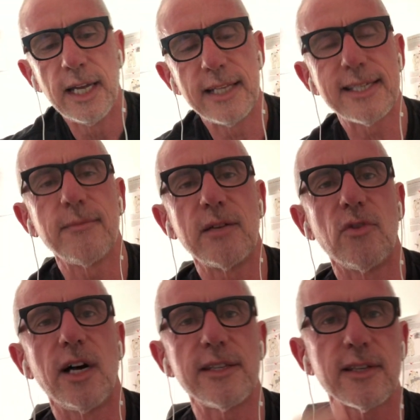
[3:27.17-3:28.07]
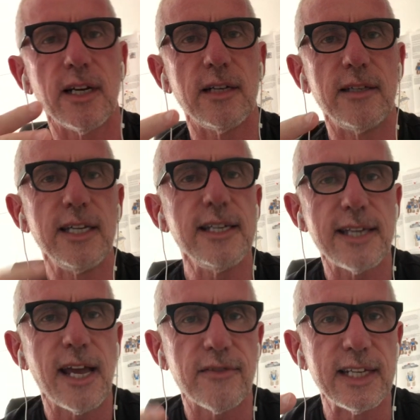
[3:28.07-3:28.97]
and someone writes, here's
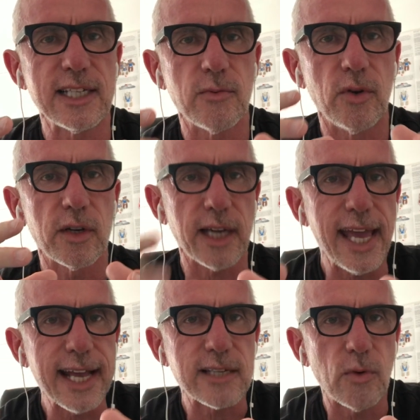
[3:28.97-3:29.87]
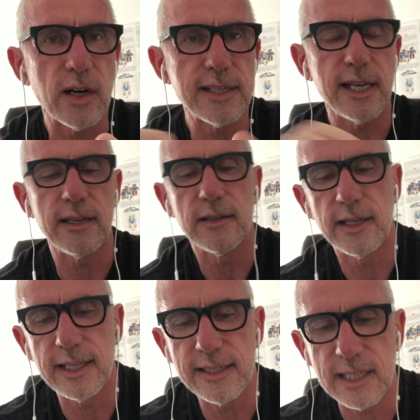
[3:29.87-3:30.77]
how things work, X, Y, Z.
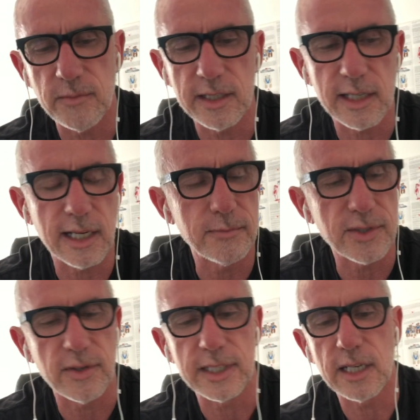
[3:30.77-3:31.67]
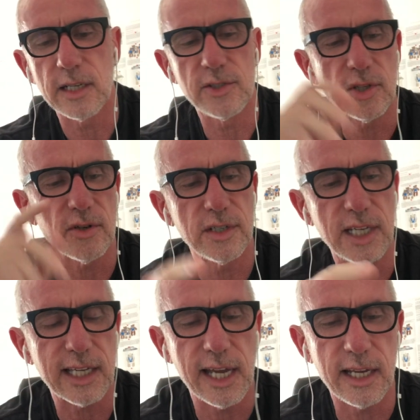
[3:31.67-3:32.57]
And then someone comes on and goes, you're a
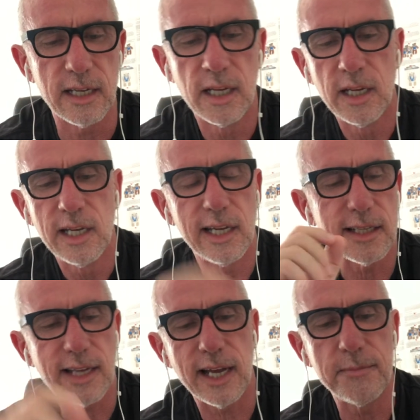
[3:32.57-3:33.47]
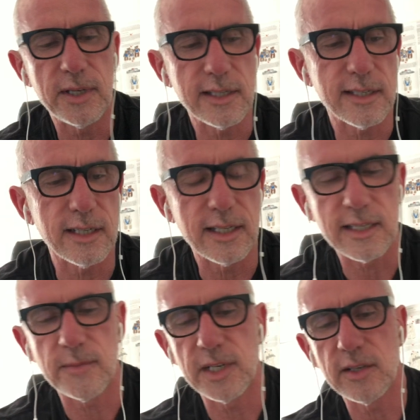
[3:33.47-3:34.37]
dickhead, it's A, B, C. And
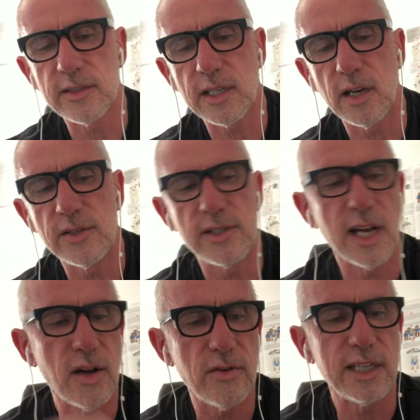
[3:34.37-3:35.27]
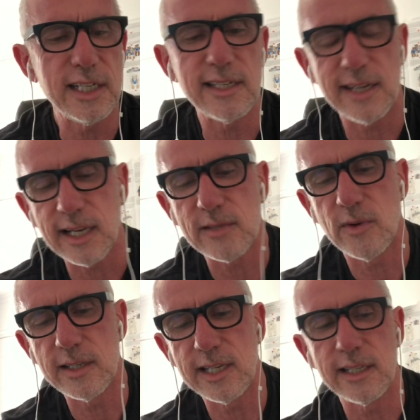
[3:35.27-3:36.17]
someone else goes, no, it is X,
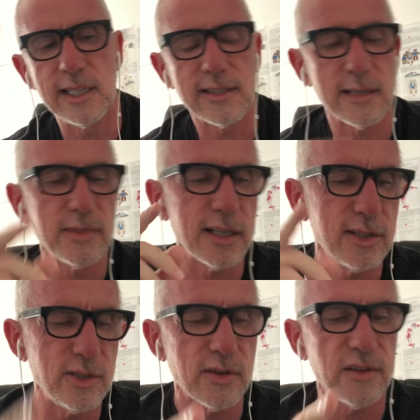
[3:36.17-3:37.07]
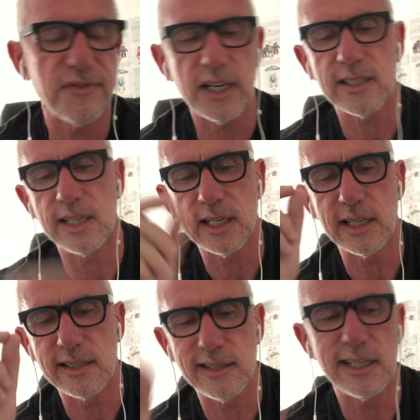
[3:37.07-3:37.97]
Y, Z. And then someone goes, you're a fuckstick,
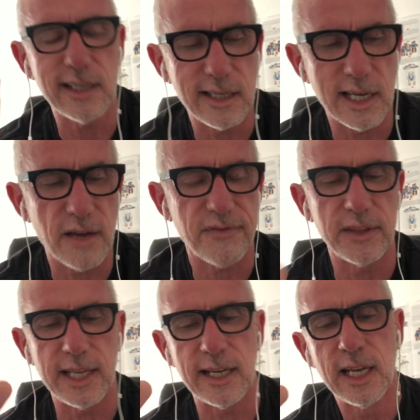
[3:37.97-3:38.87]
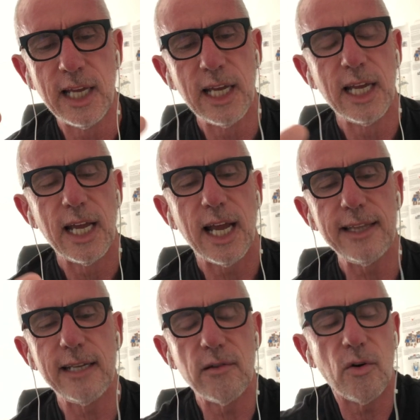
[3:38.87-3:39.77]
it's D, E, F. And
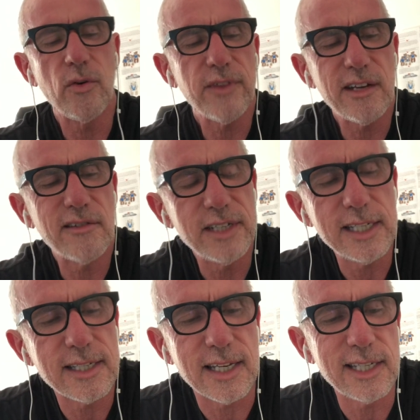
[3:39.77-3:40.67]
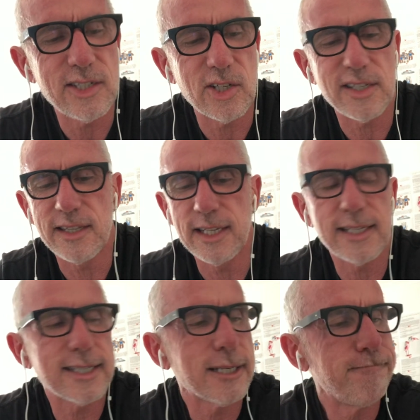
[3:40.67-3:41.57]
then all there is just
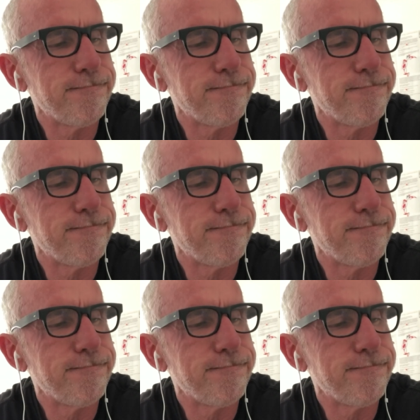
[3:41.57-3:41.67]
this